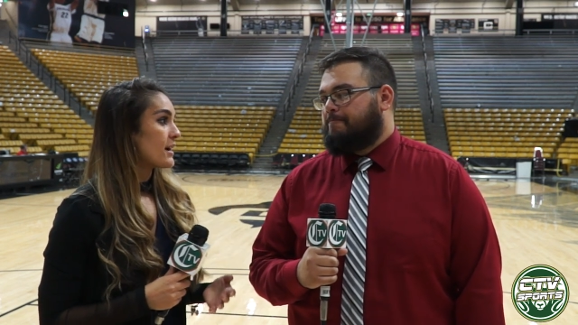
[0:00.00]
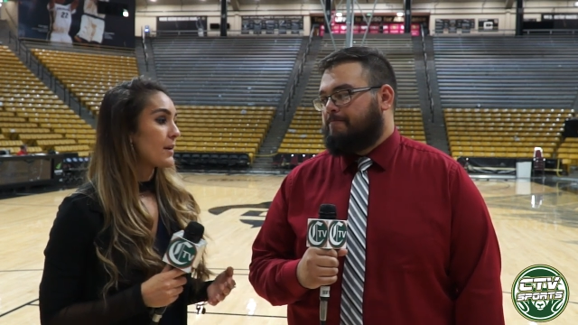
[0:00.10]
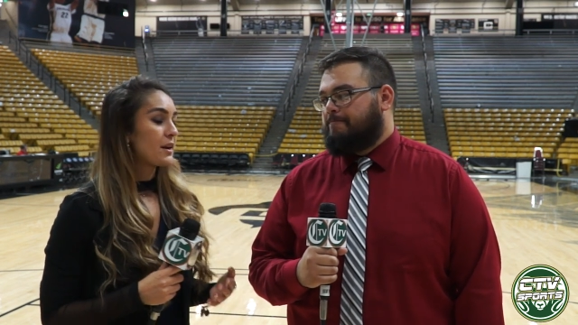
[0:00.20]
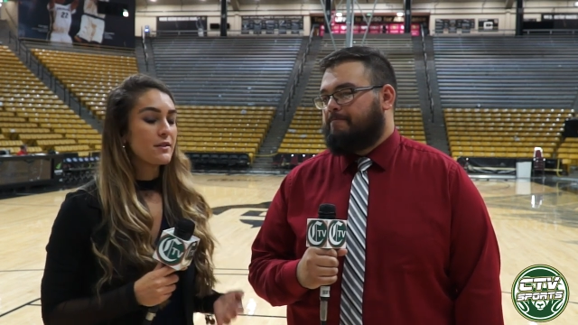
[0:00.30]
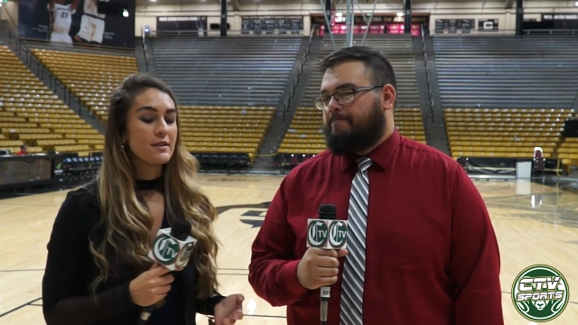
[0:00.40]
Speaker 1: Um,
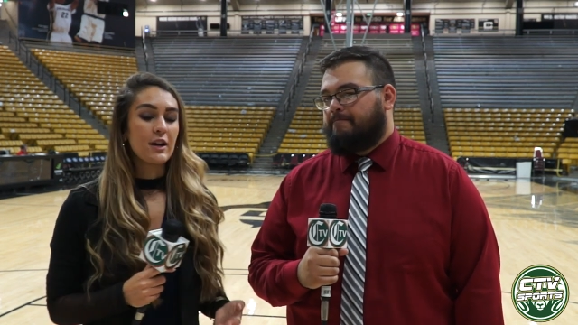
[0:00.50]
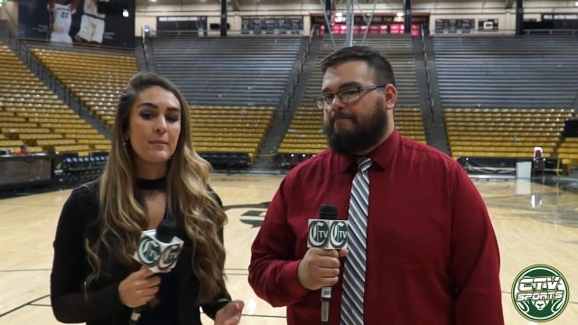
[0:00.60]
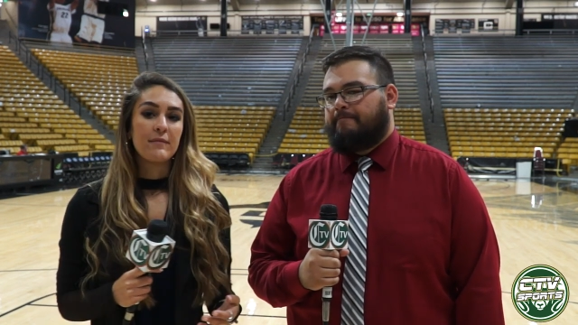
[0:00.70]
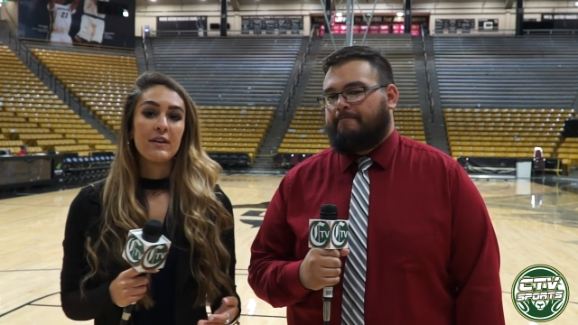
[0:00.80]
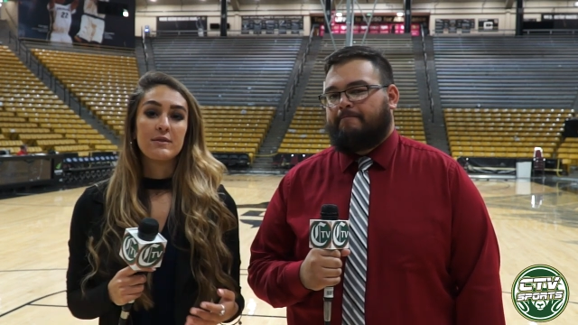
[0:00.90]
I know Niko
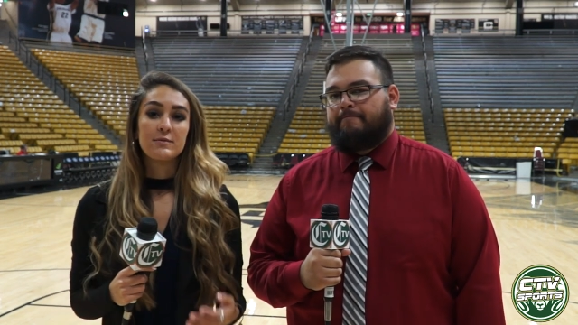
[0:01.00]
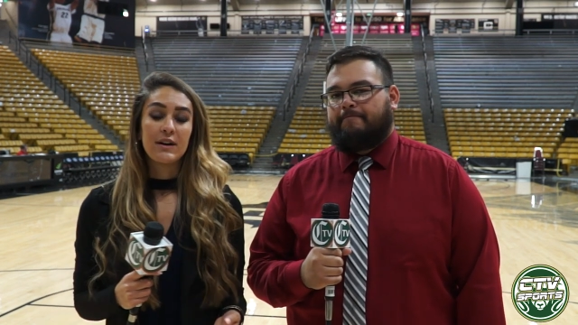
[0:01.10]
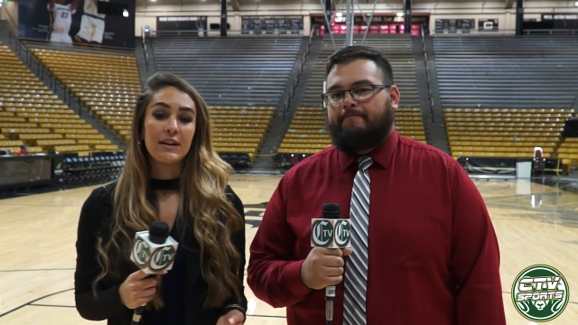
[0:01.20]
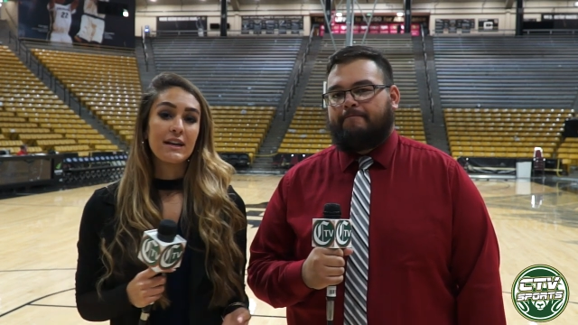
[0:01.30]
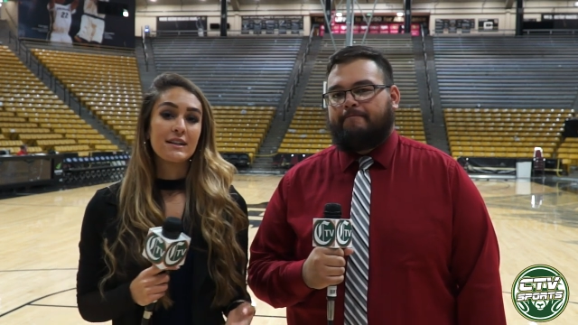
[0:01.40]
Medved was
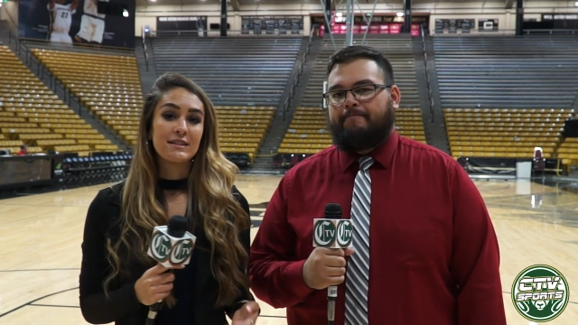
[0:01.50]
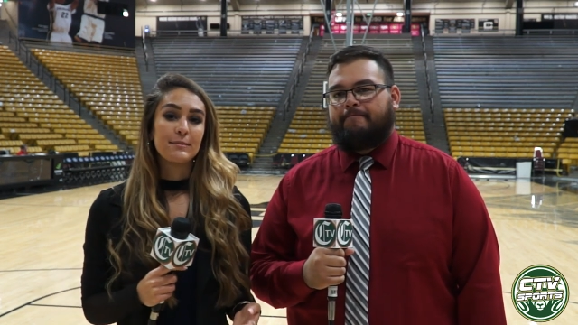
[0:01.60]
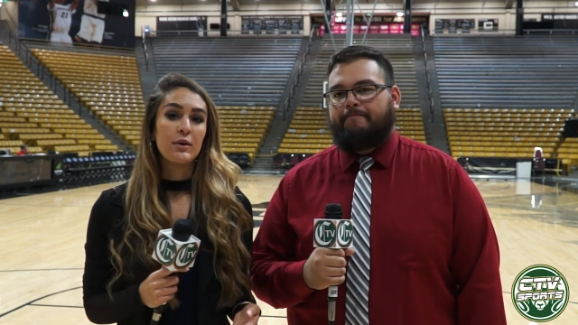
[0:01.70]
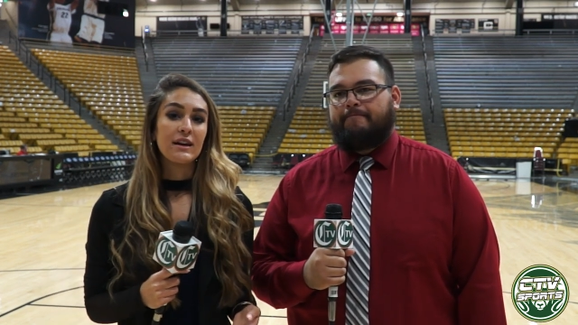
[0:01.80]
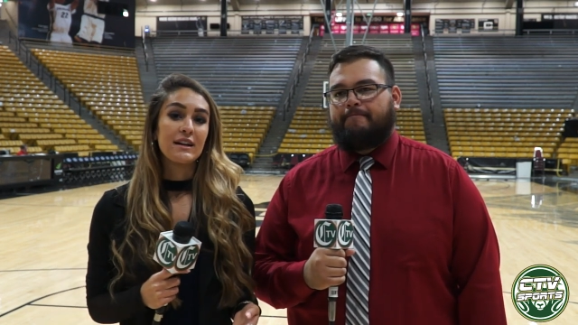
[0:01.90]
really
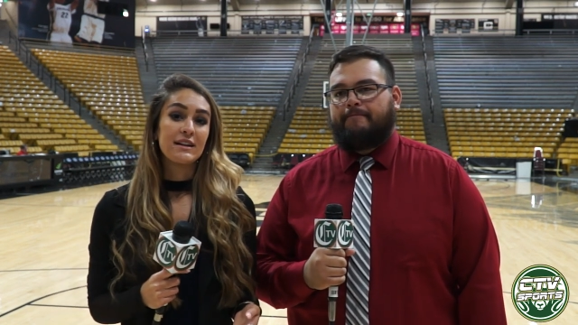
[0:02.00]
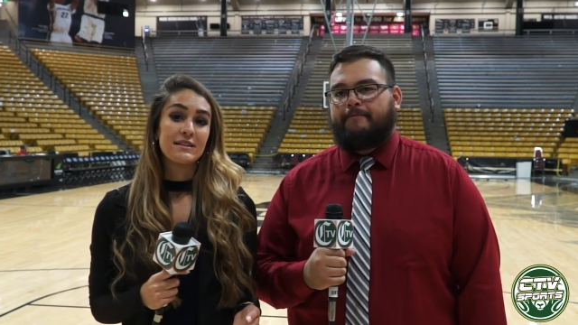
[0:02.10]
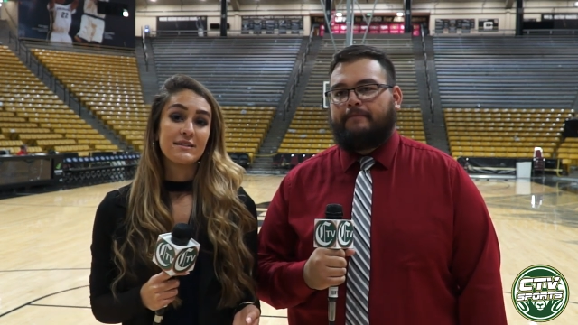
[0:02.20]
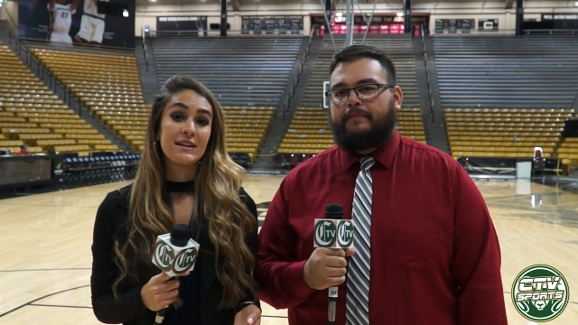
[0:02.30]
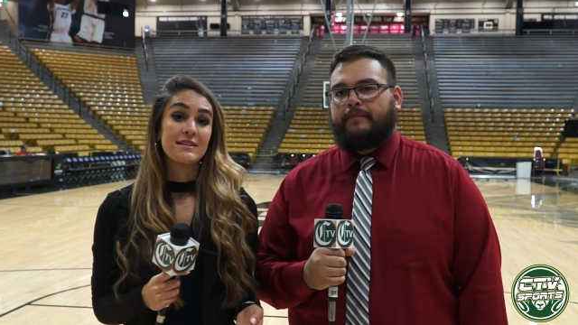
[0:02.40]
disappointed in
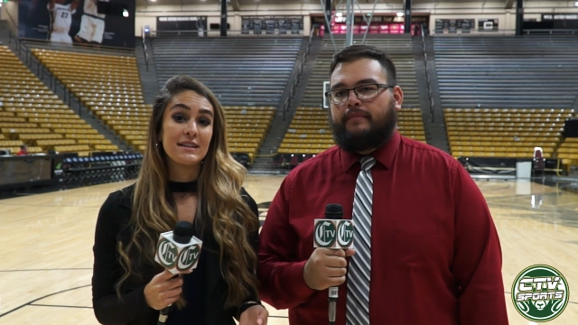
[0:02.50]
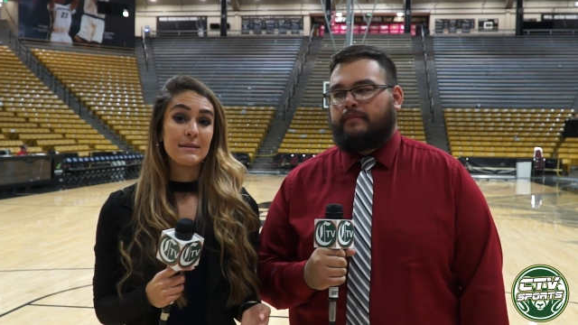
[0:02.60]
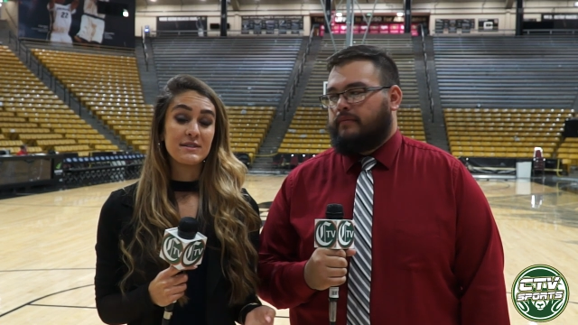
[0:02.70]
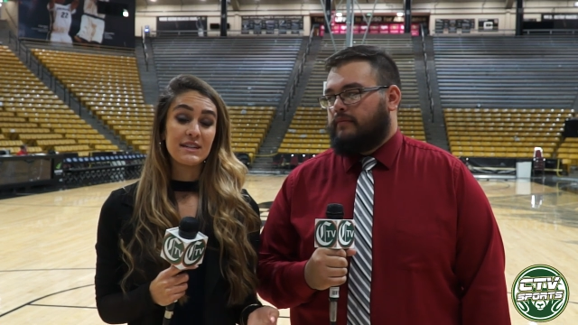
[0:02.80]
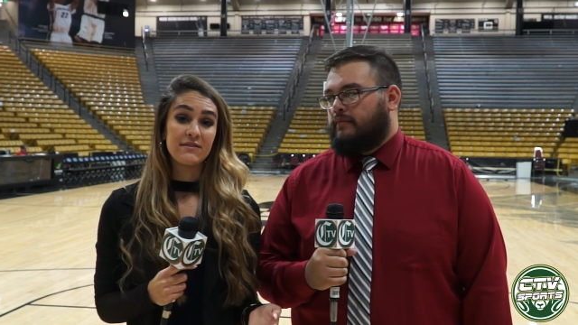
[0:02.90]
his, his
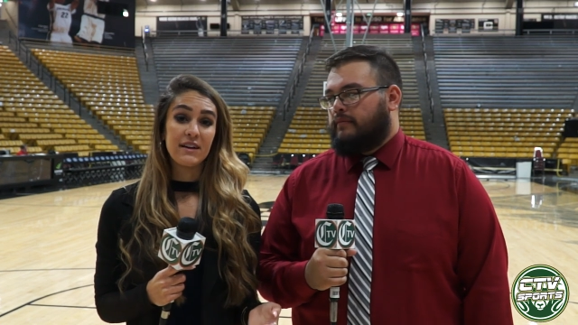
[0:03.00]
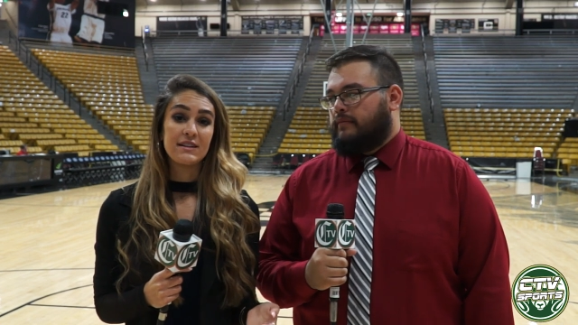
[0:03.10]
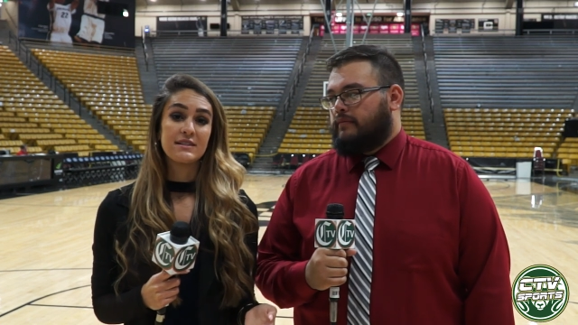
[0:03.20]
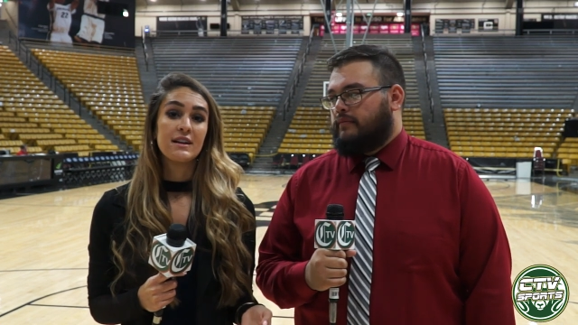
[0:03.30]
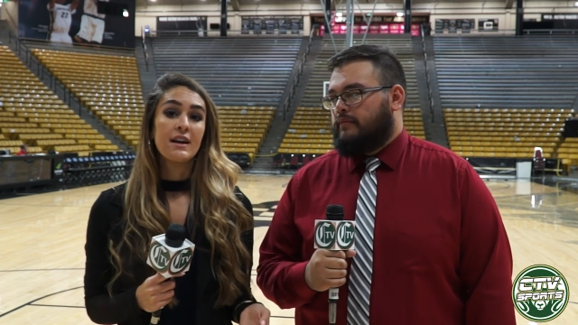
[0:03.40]
team's
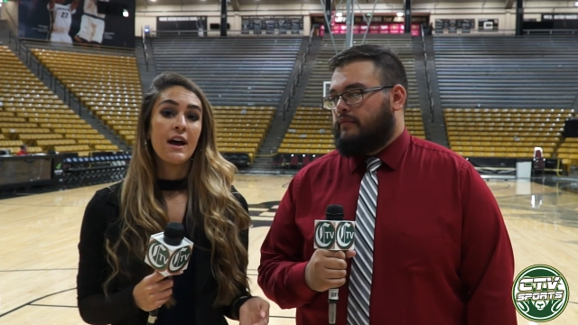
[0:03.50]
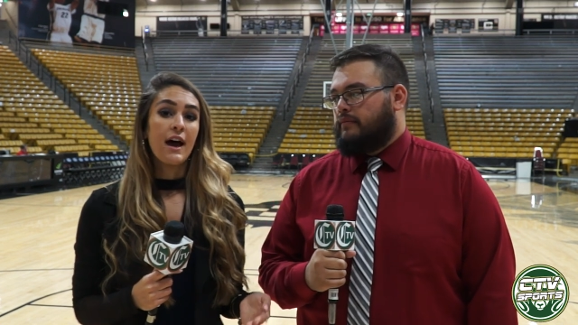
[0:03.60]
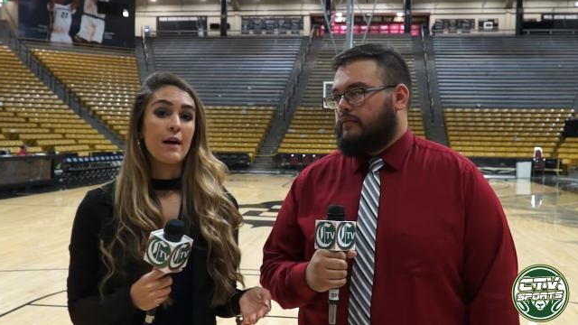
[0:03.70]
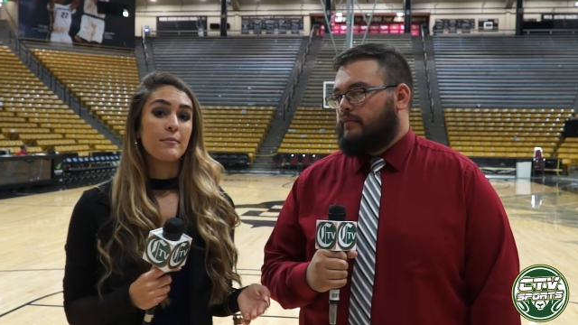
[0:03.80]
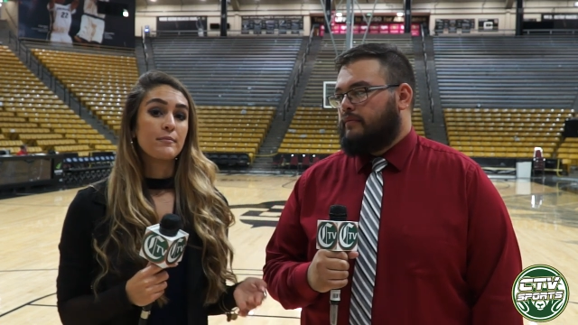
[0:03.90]
defense.
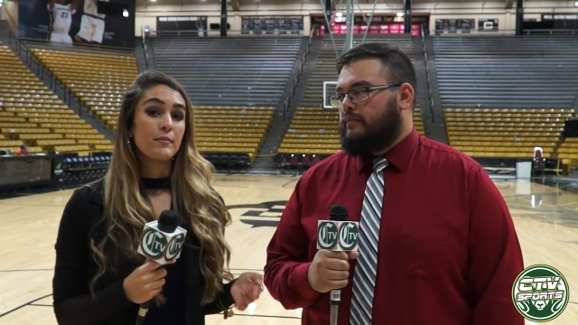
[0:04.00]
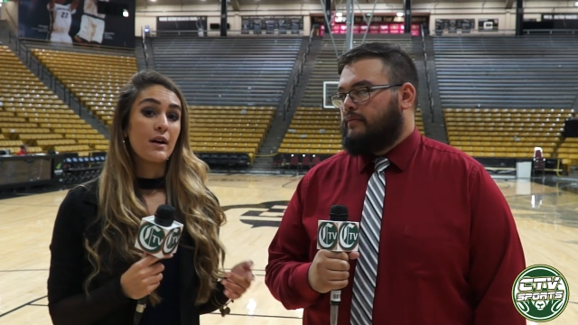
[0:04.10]
Um,